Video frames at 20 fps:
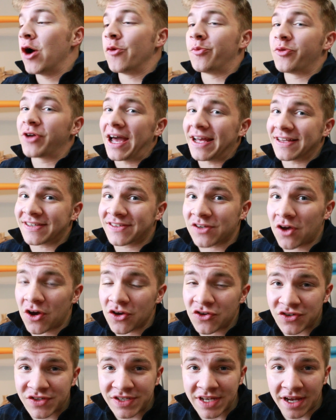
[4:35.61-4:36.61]
I hope you guys
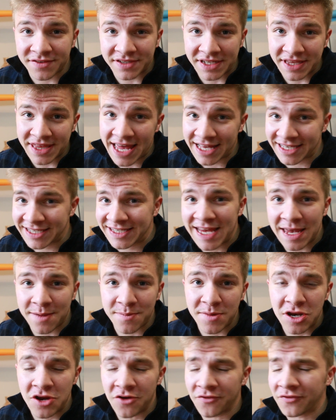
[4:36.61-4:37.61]
saw yourselves in that
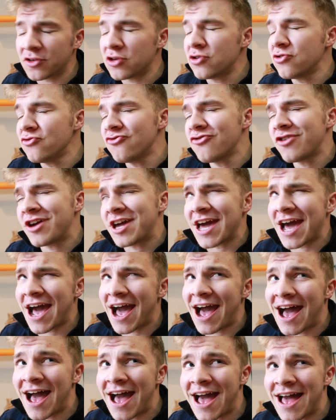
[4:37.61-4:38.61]
segment of you
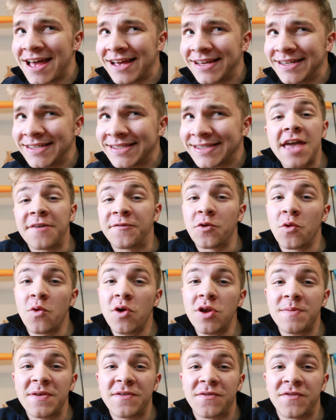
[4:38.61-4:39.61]
guys. If you
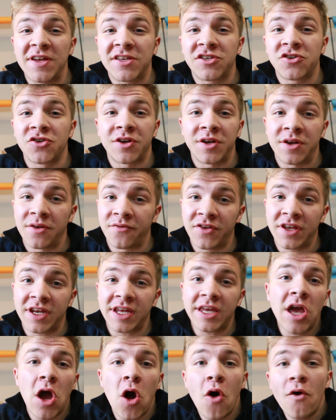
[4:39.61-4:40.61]
want to be featured in a
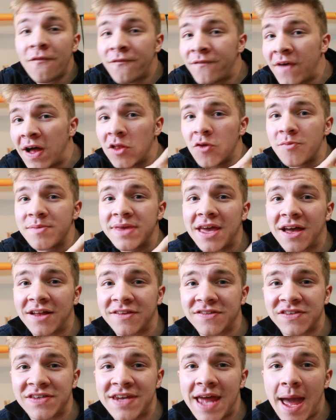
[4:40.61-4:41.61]
video, follow me
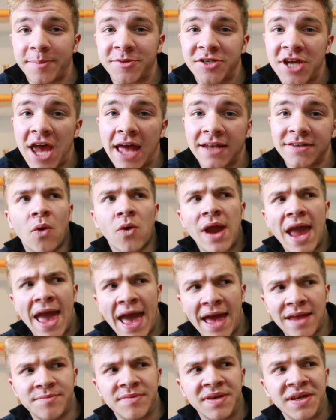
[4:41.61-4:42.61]
on Snapchat or
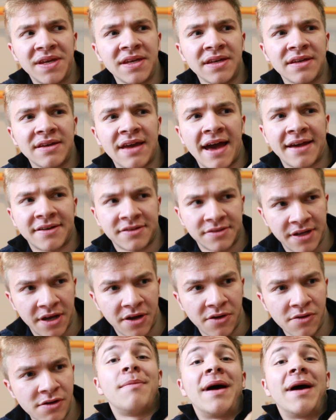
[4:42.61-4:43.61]
add me. I don't know.